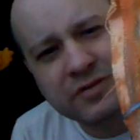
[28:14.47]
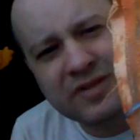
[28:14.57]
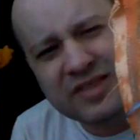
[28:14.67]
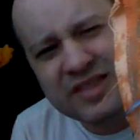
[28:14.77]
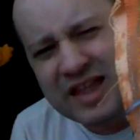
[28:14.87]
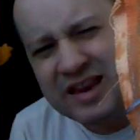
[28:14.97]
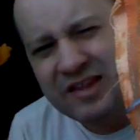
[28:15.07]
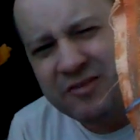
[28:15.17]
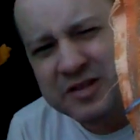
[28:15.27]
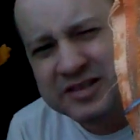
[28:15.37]
I think I
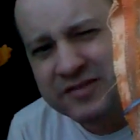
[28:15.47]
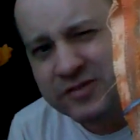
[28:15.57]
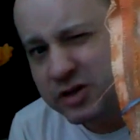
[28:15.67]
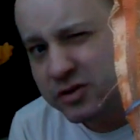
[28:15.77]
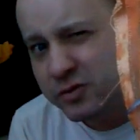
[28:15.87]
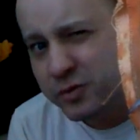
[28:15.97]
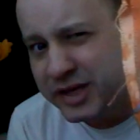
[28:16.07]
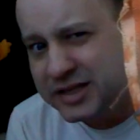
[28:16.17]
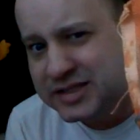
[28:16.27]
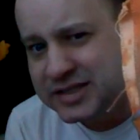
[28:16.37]
do this every 2
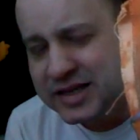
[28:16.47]
weeks,